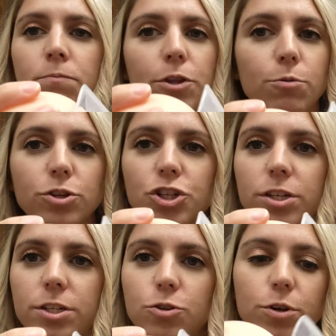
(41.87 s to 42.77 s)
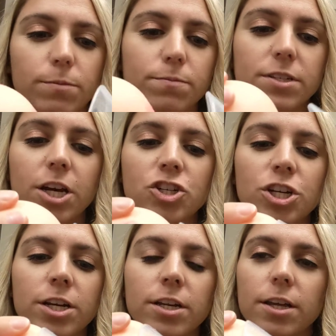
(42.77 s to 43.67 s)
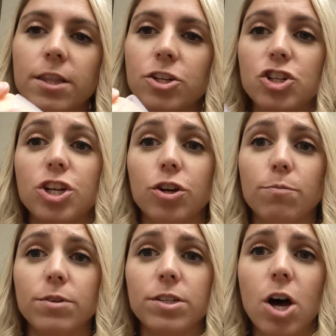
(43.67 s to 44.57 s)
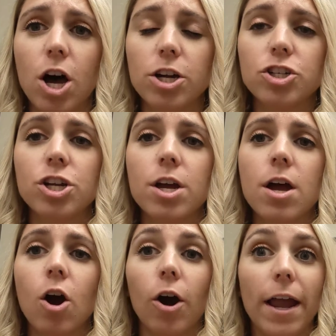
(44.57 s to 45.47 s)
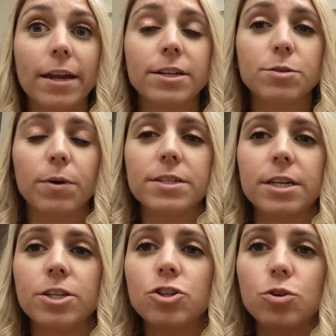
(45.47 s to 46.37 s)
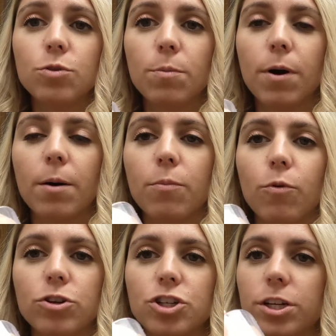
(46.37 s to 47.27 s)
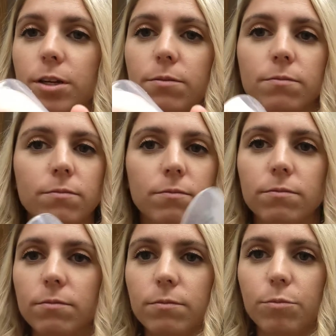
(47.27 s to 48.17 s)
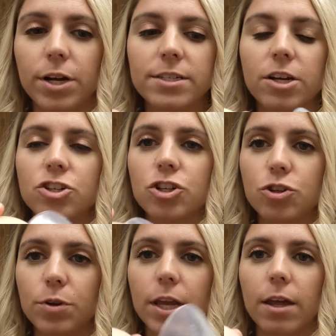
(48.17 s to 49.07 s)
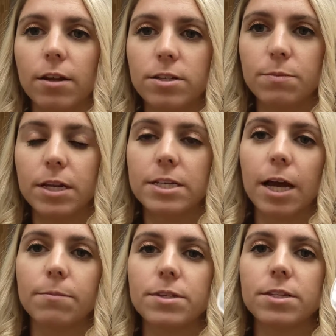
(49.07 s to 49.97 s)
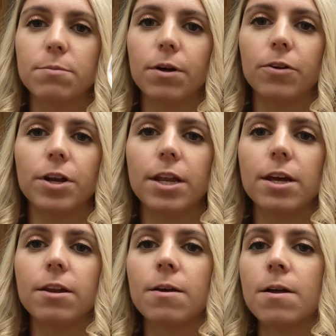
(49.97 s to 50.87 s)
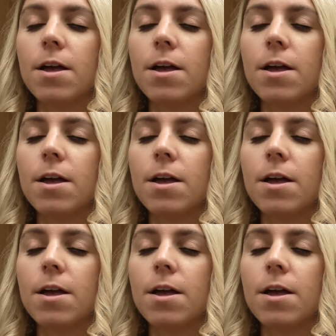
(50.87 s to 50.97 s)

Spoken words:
you could suction it and then she could massage or hand express into the pump, or she could break suction, do it again as many times as the mother needed.